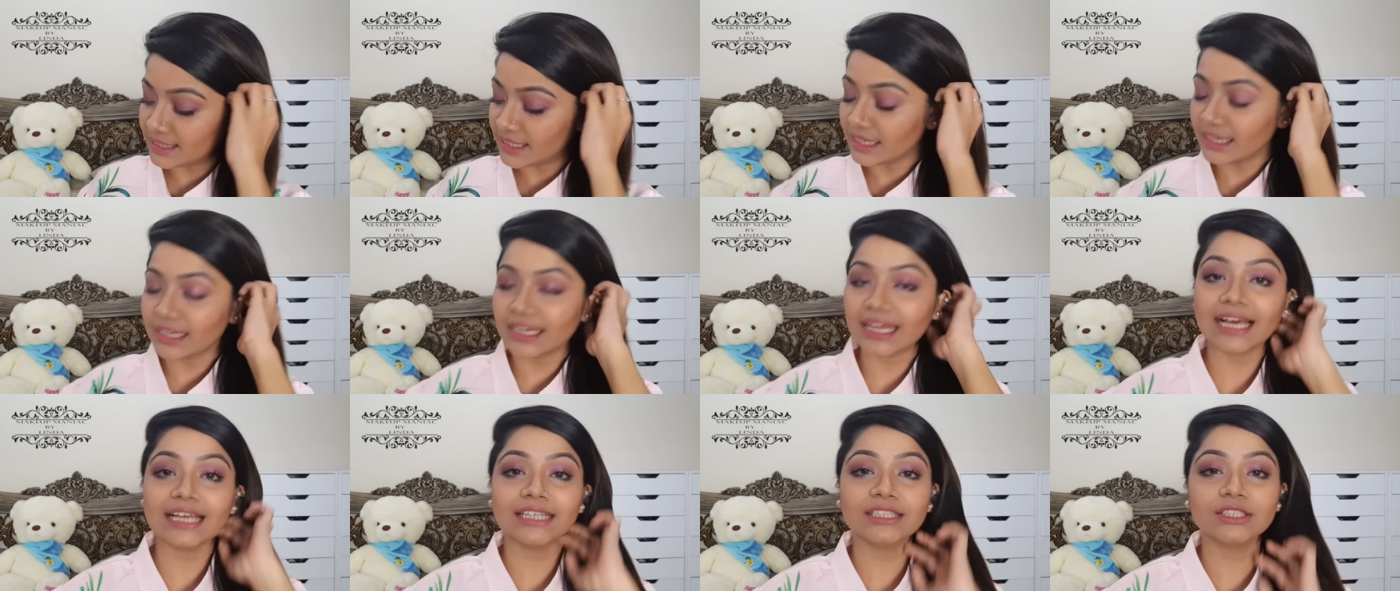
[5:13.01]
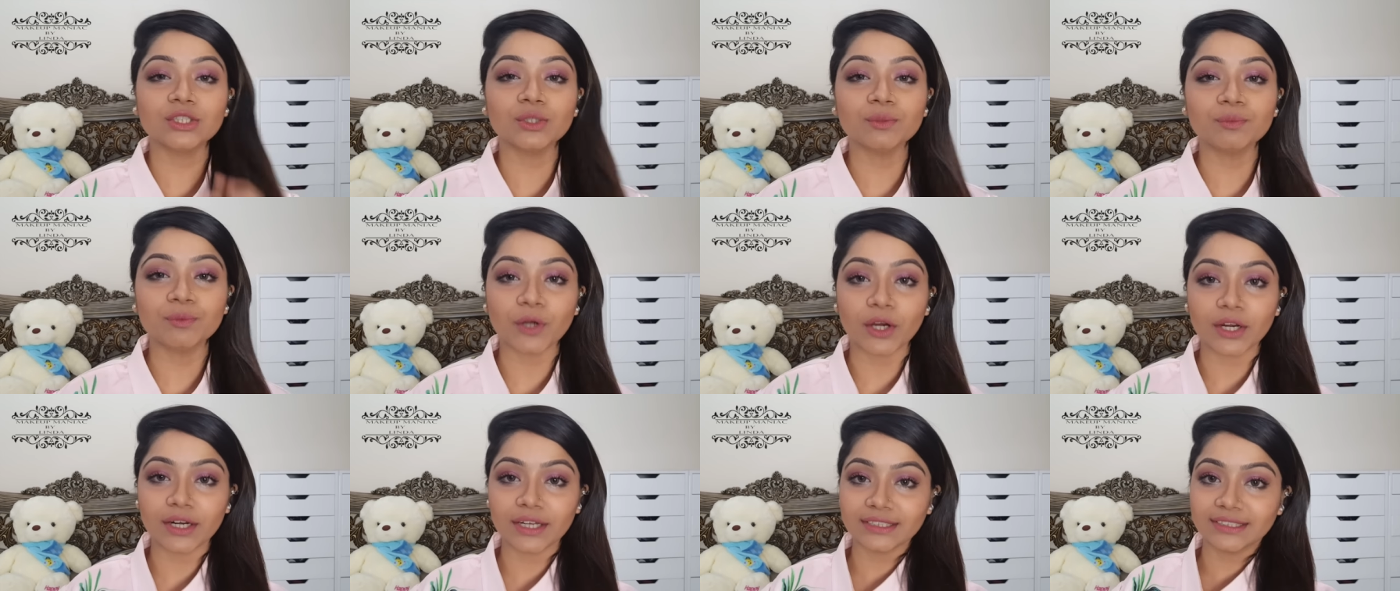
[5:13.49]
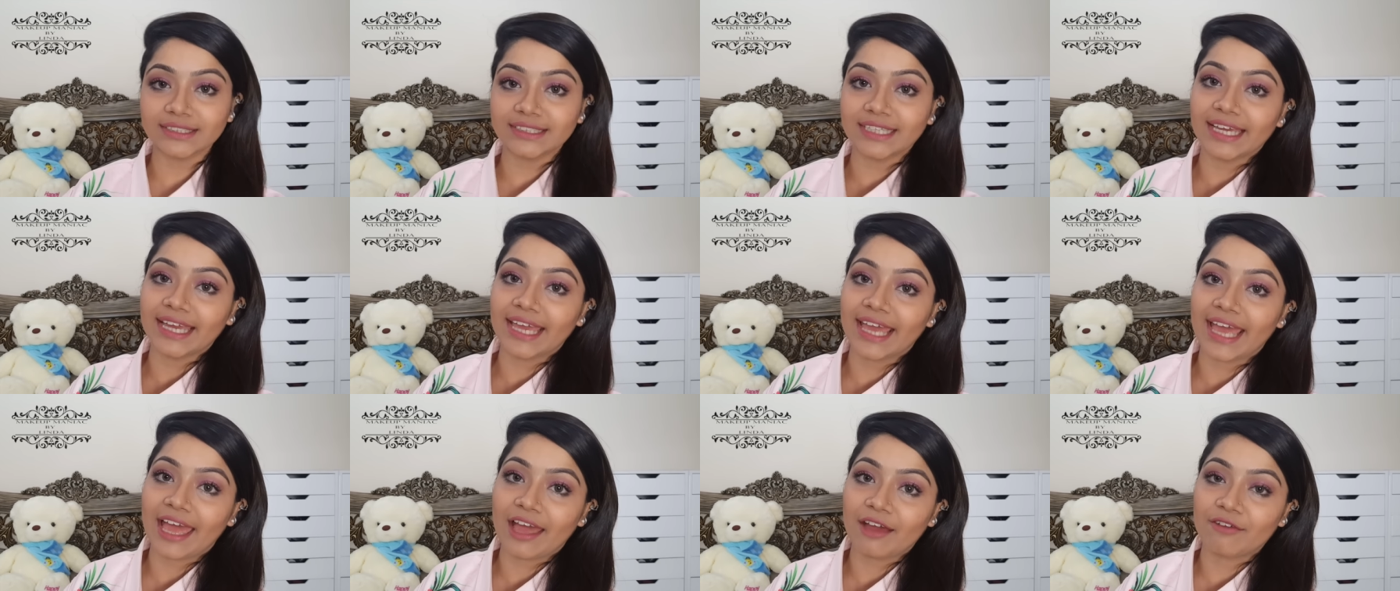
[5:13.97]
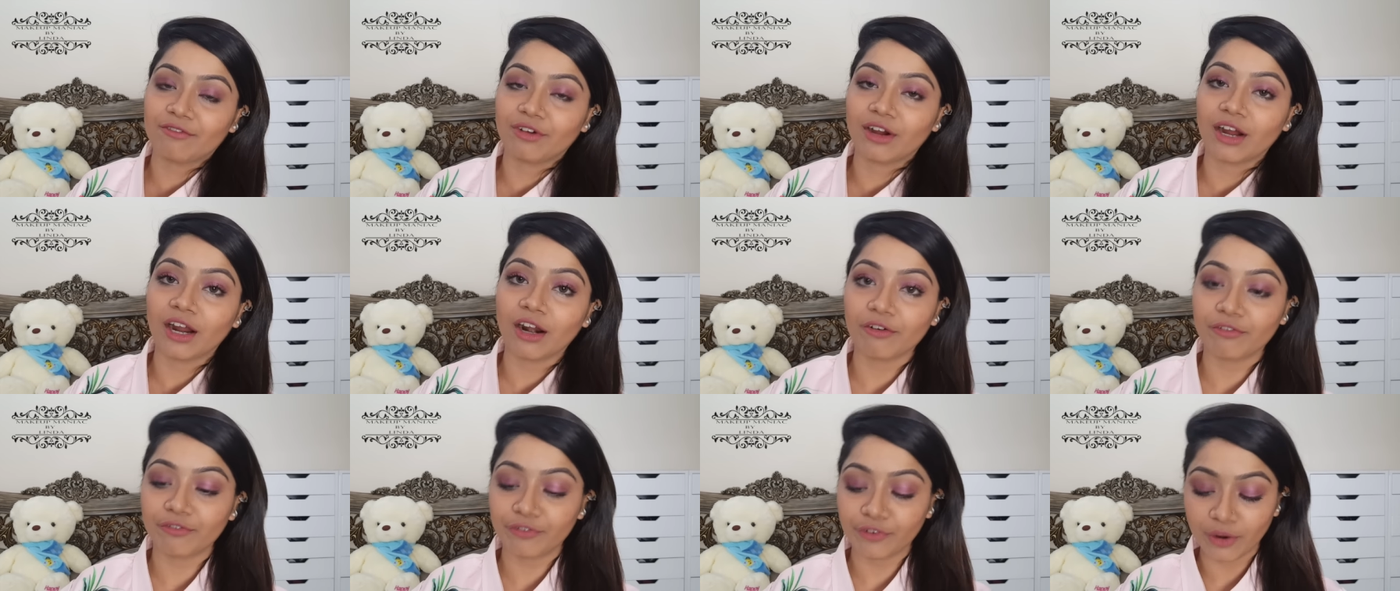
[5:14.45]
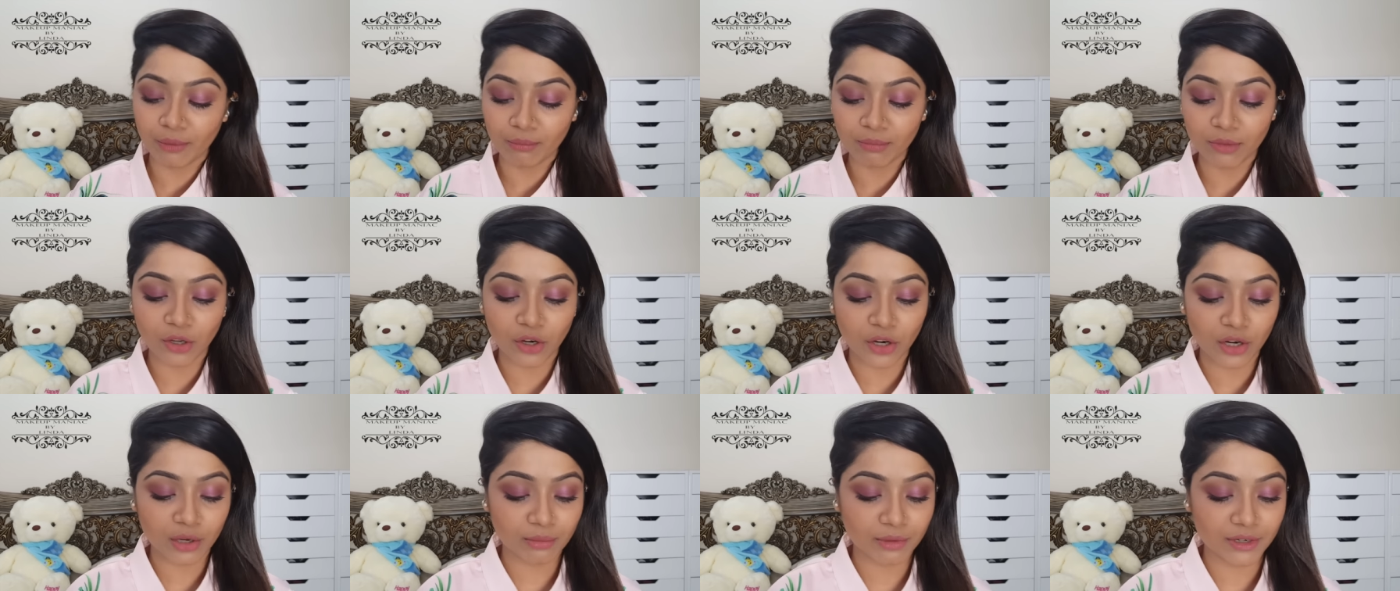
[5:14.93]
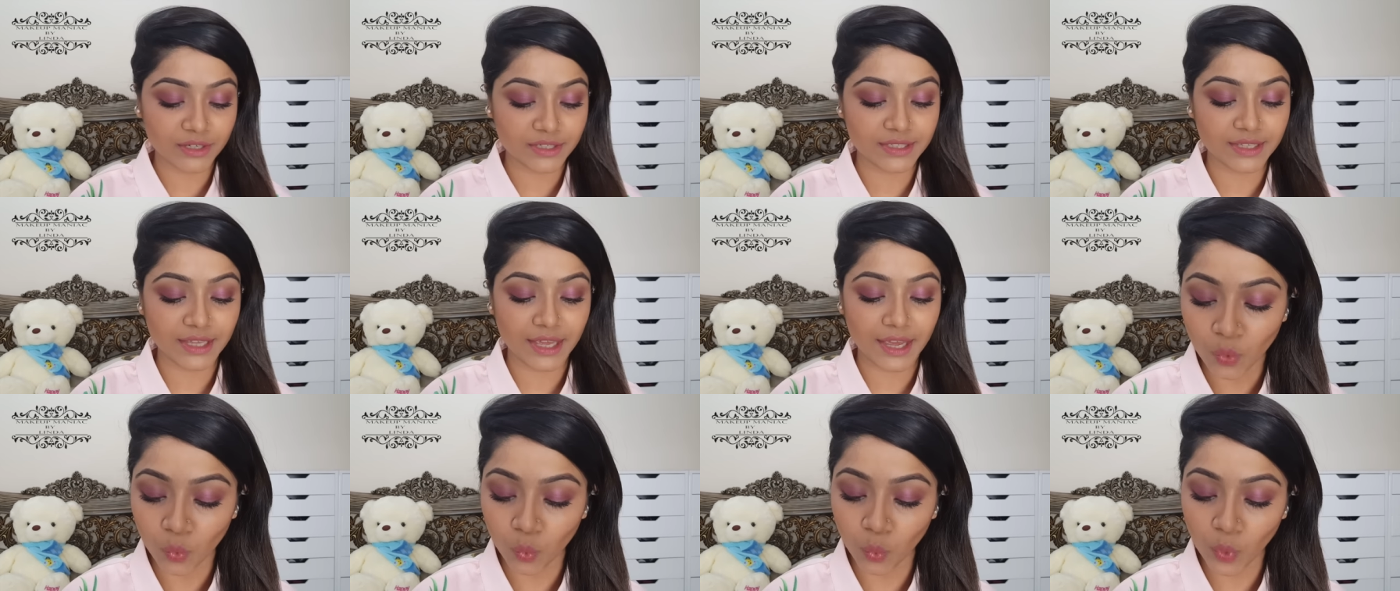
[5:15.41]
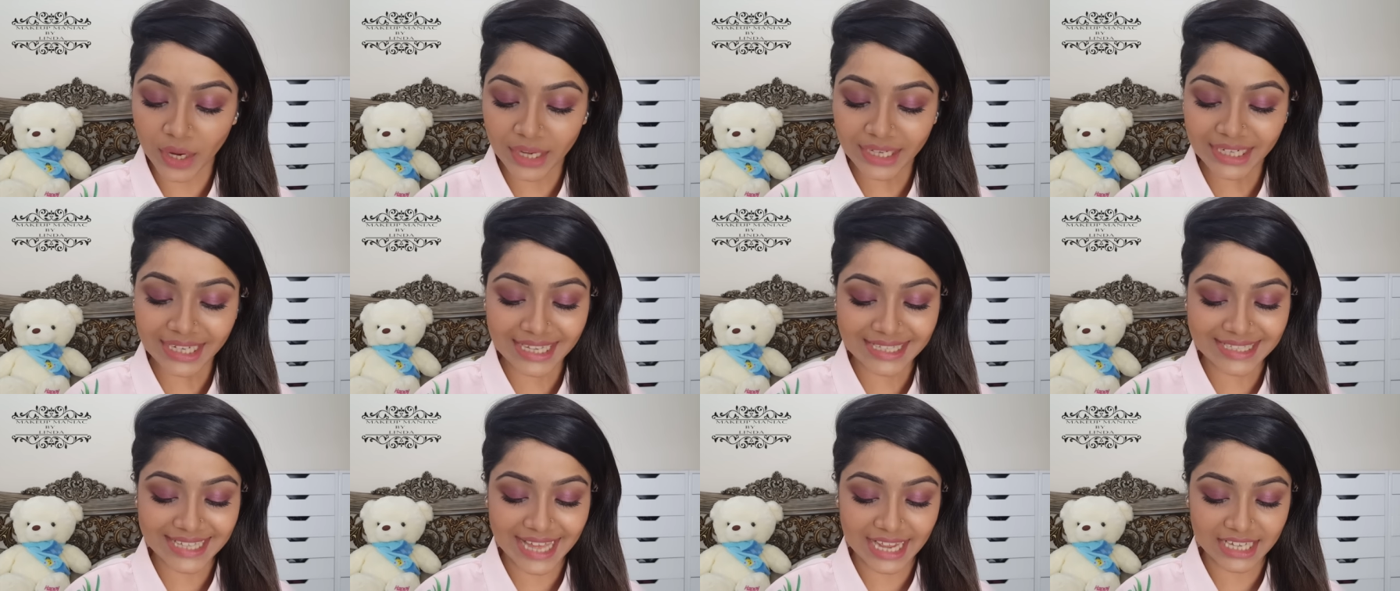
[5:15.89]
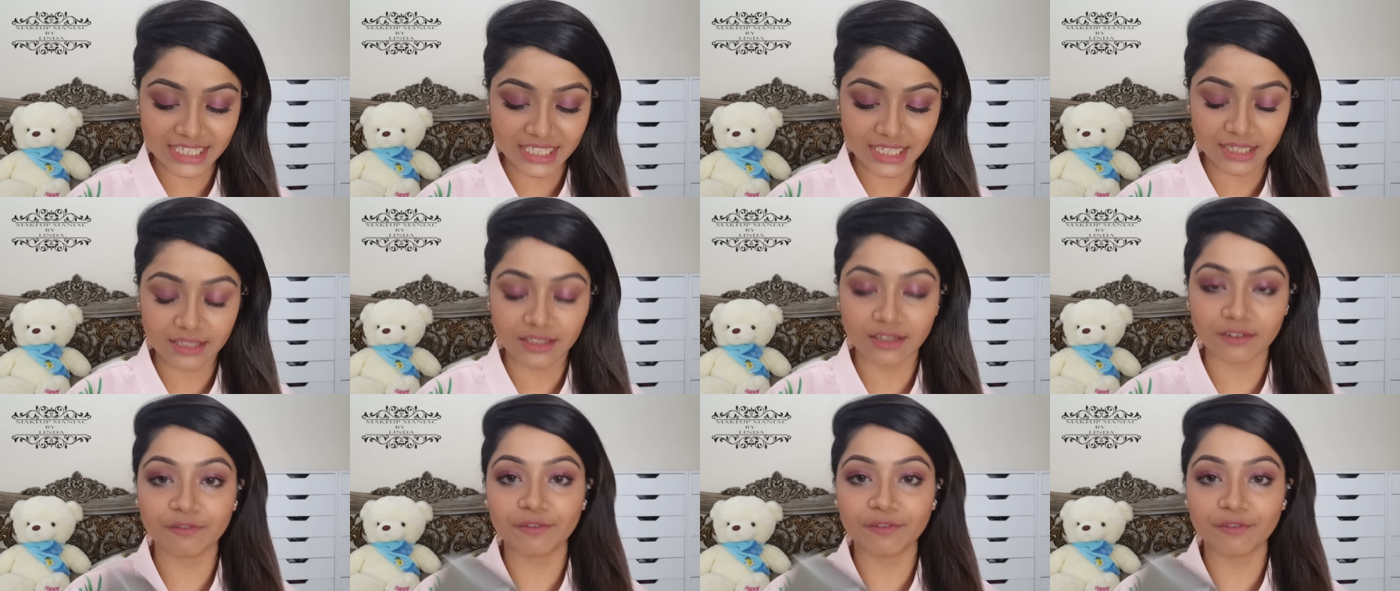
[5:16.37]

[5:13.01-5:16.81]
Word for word: the last two products that i have are from laura mercier one is actually the